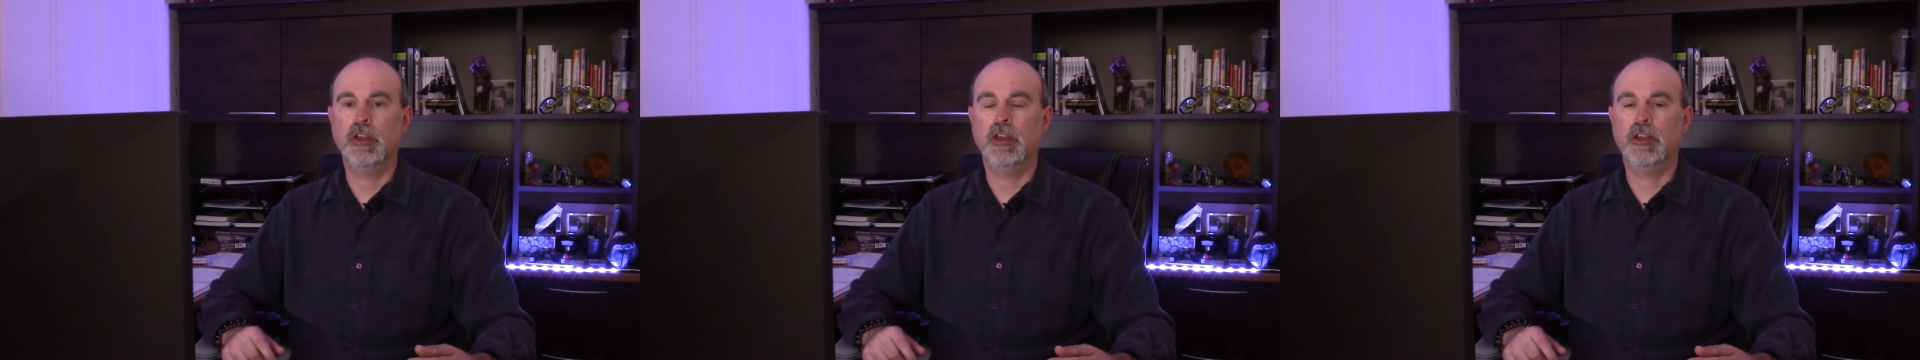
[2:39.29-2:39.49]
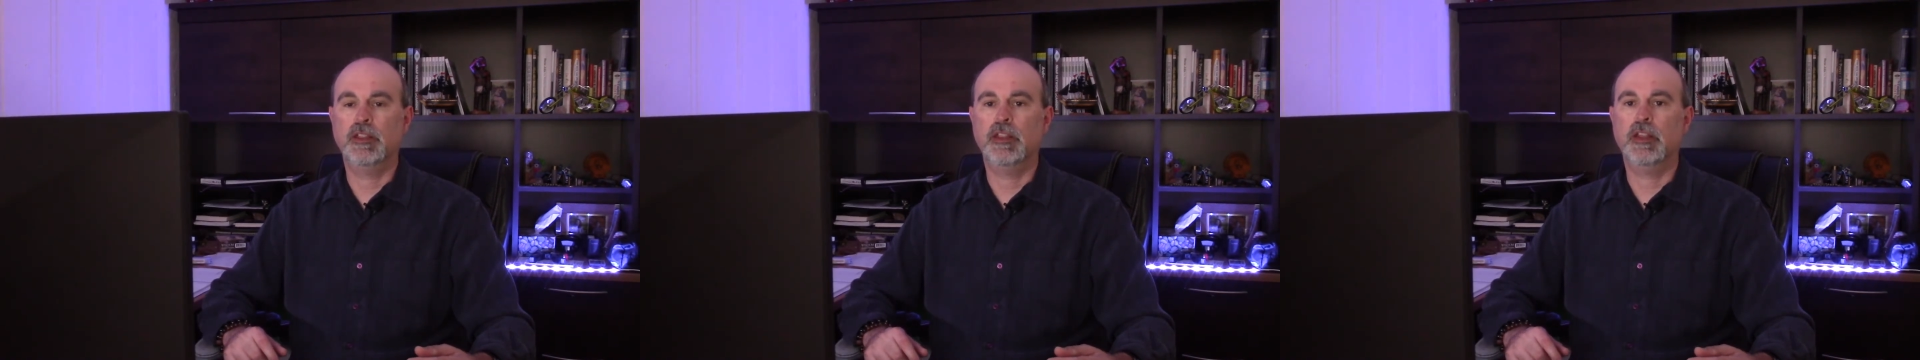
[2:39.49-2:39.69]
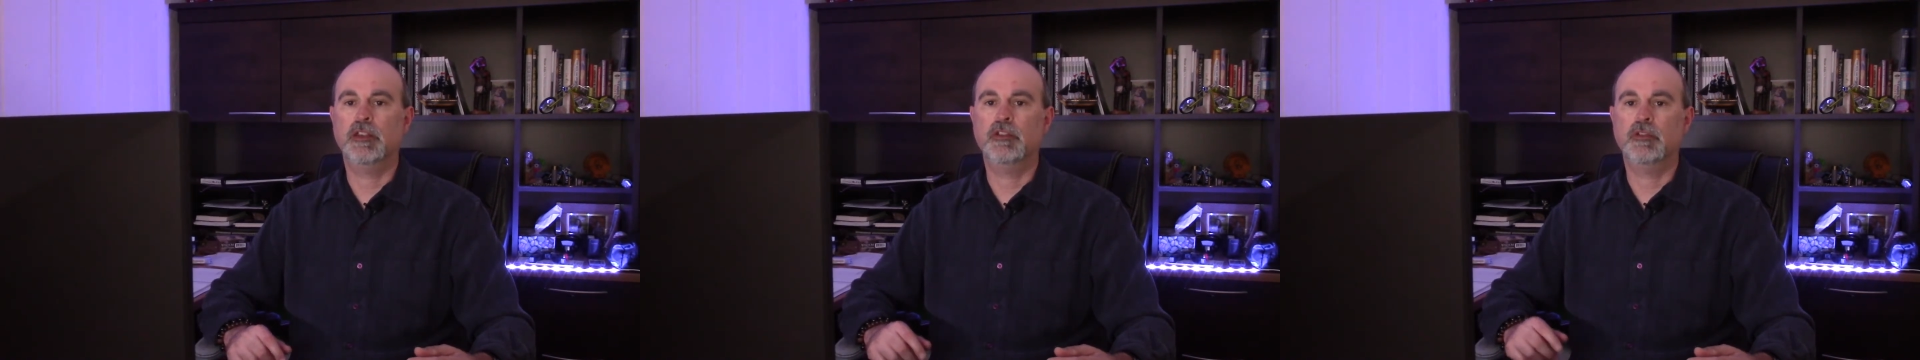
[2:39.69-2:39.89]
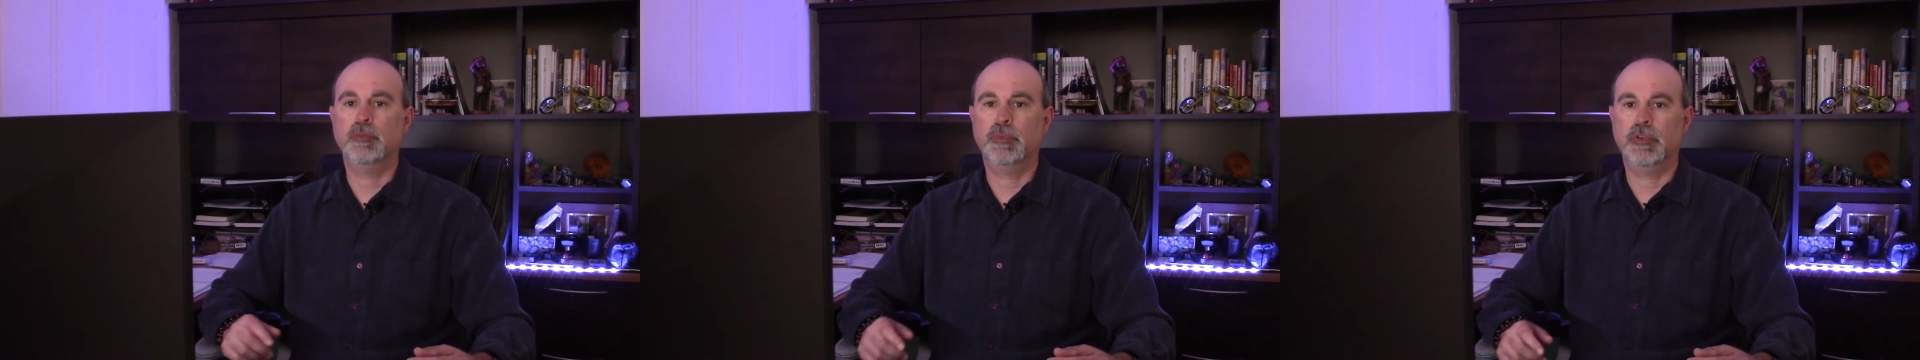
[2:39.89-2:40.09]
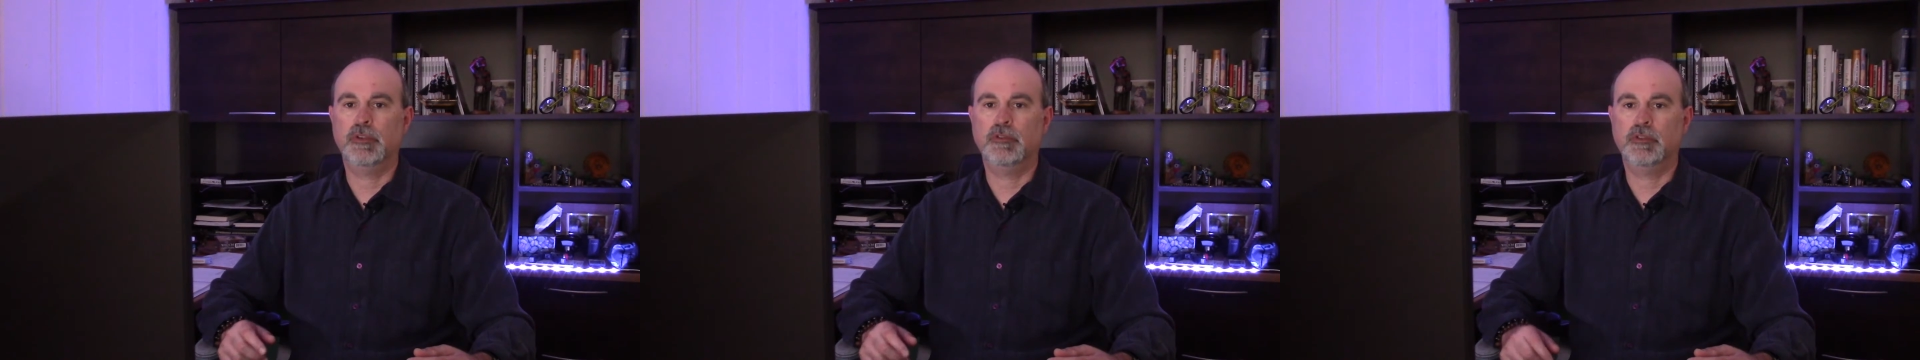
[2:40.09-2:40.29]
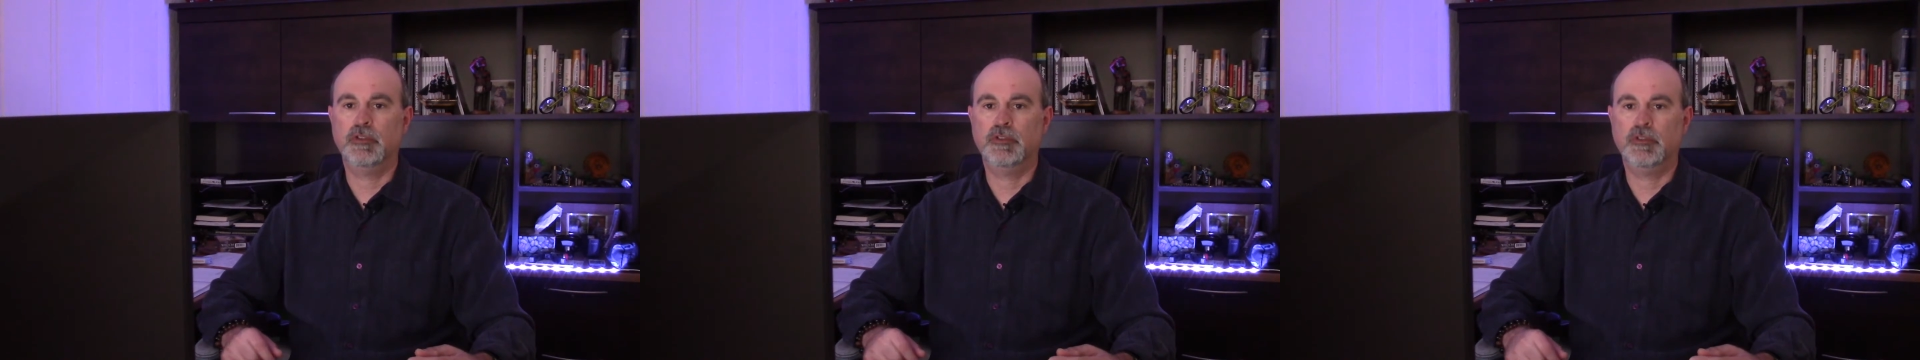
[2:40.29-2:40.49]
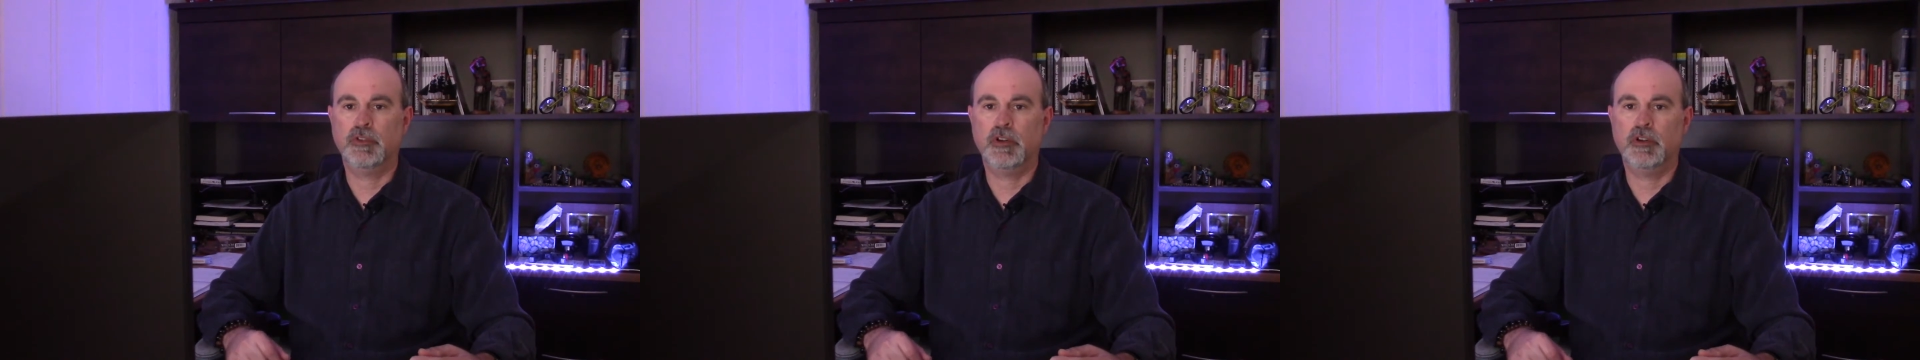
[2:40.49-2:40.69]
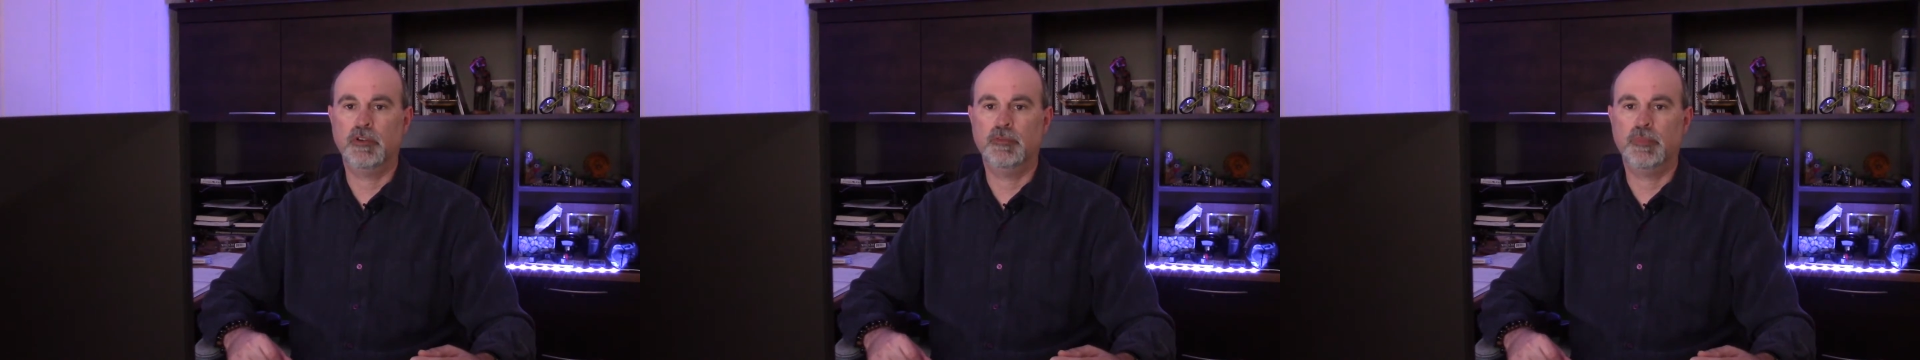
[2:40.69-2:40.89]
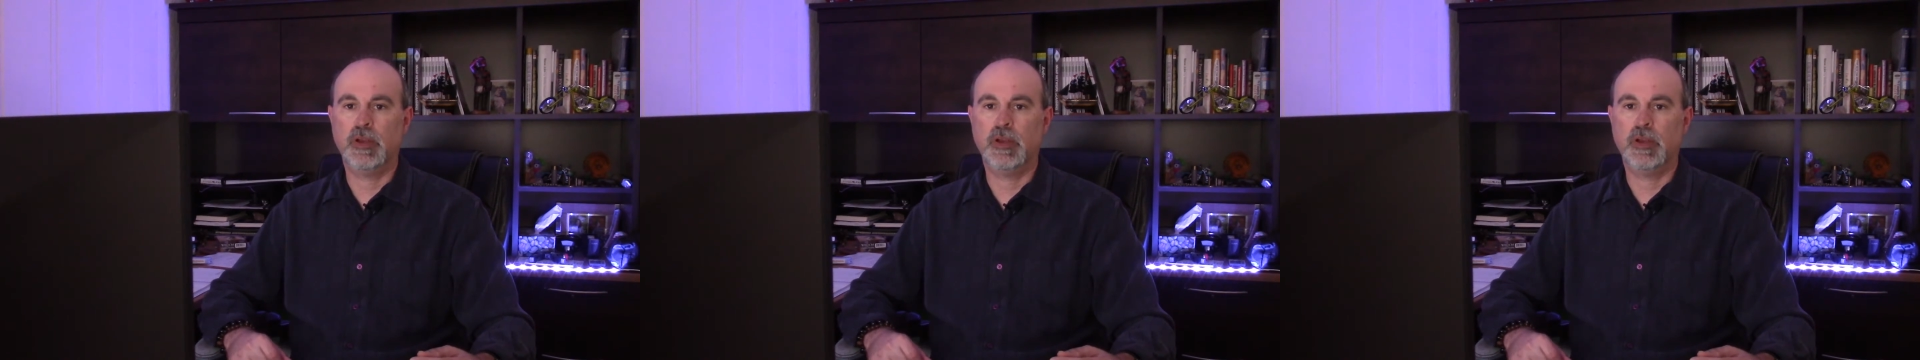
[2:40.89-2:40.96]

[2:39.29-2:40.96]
and then you'll be able to start